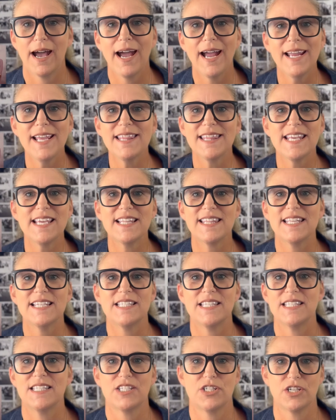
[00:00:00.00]
I think
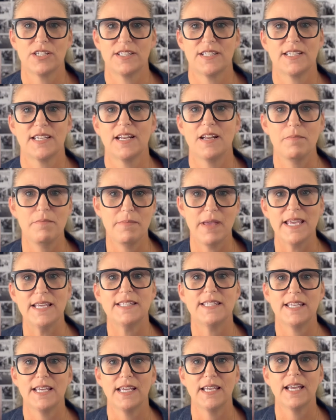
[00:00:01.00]
this is just an
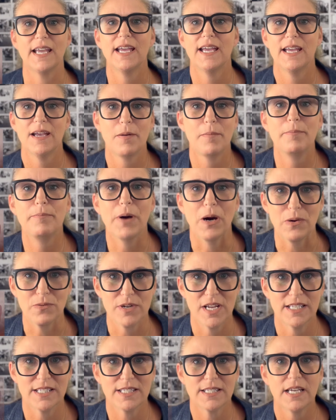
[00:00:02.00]
amazing
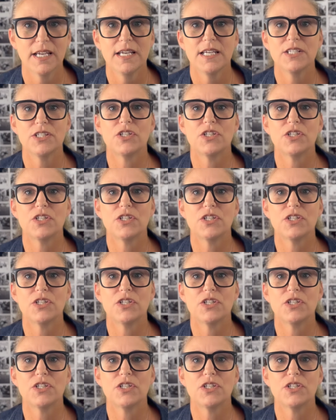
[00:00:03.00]
bonus.